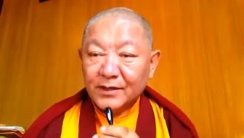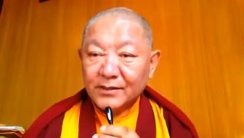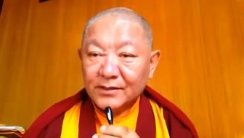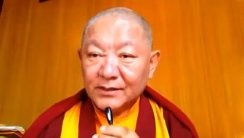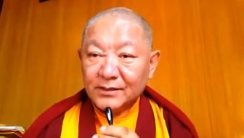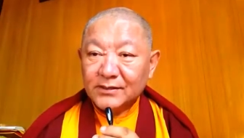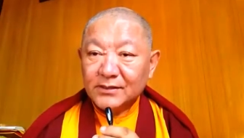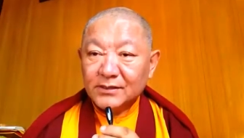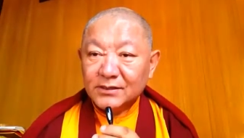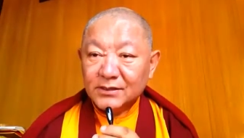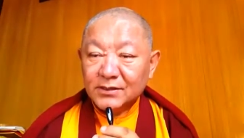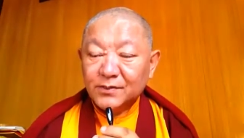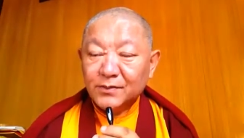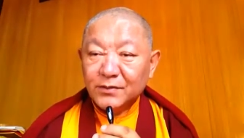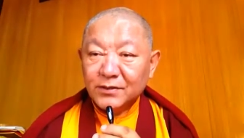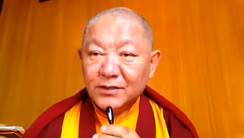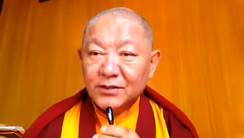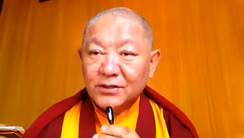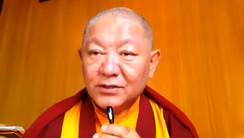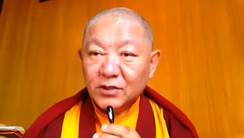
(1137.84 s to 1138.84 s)
this is the
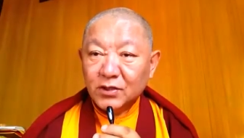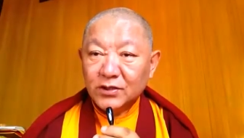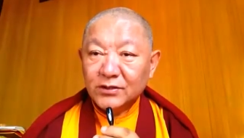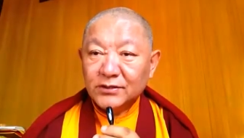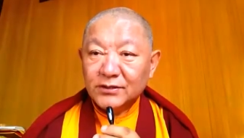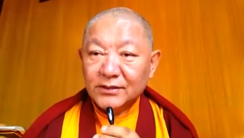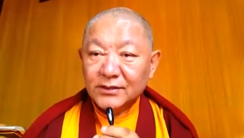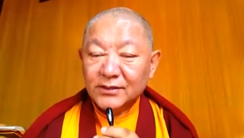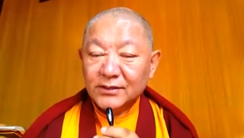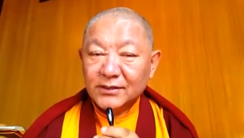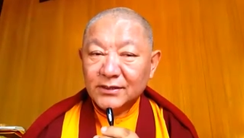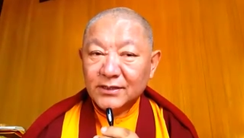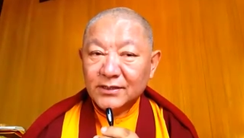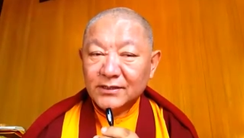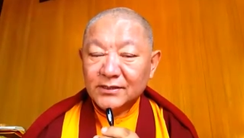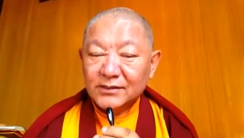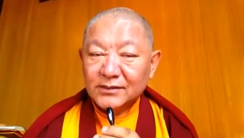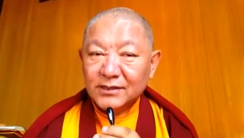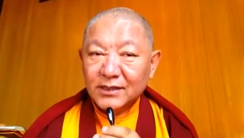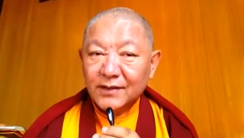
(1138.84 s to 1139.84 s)
Buddhist logic,
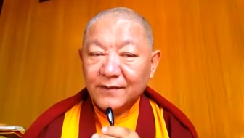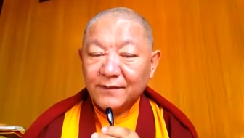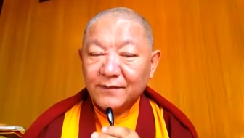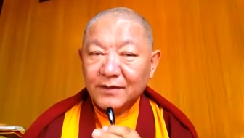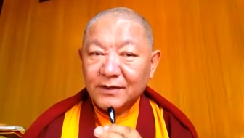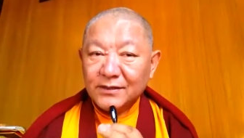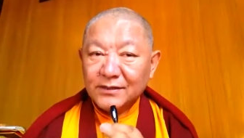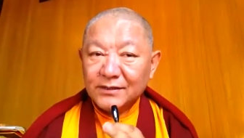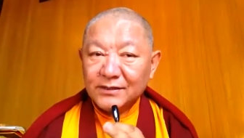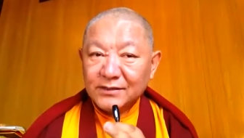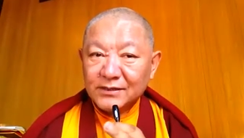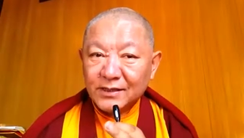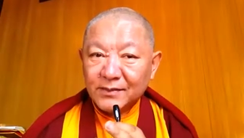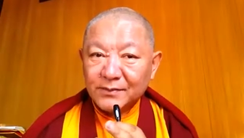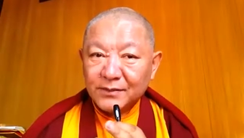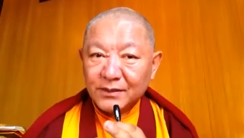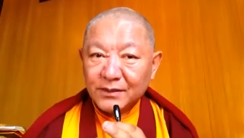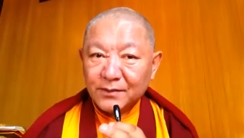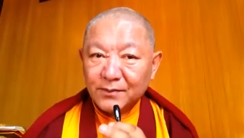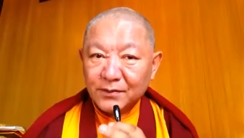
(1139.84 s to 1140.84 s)
that if it is
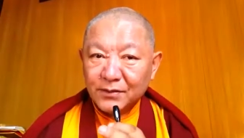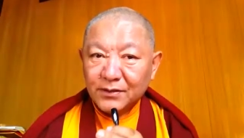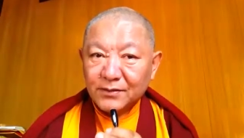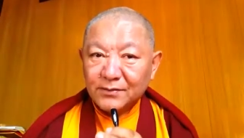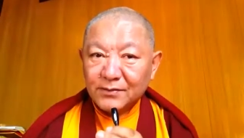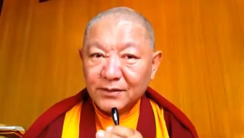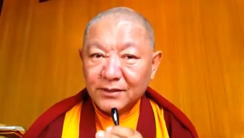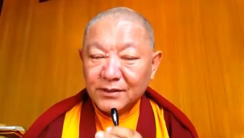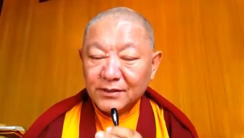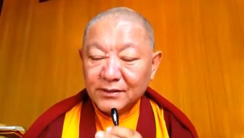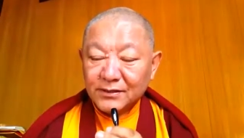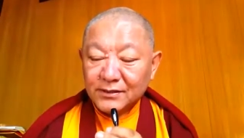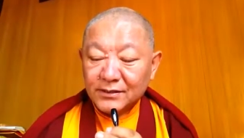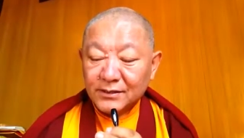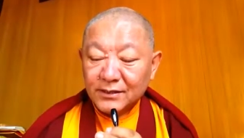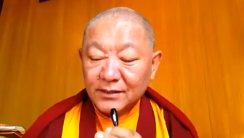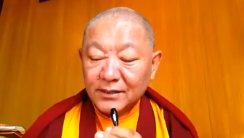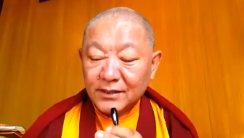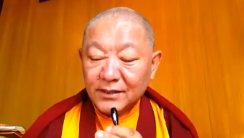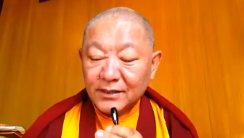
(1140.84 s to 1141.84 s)
something permanent,
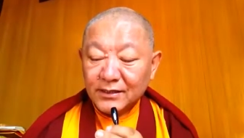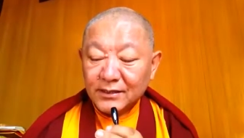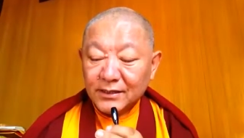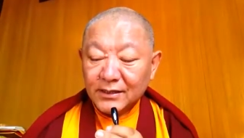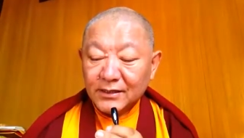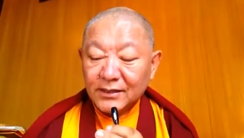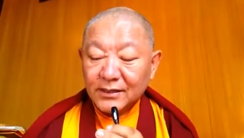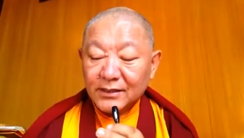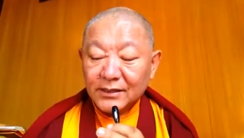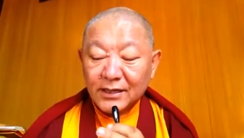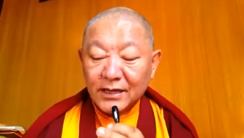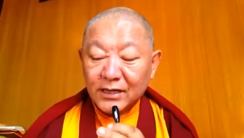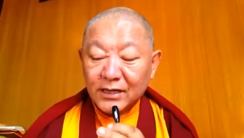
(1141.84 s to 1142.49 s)
then it